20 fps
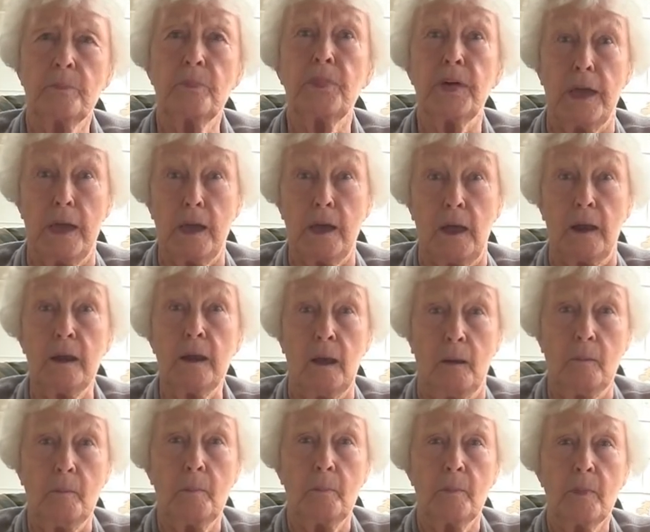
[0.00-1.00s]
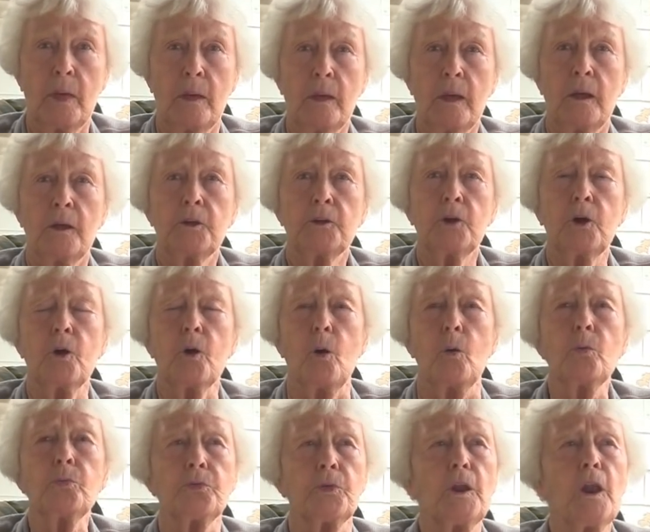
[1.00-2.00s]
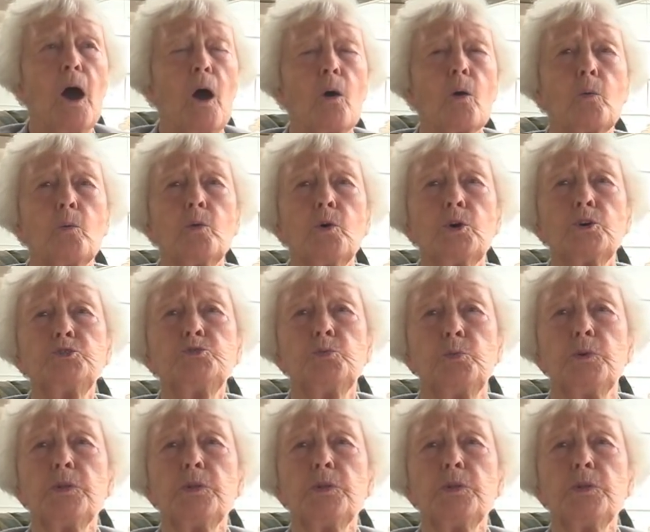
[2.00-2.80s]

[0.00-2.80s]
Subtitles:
then to go to logwoods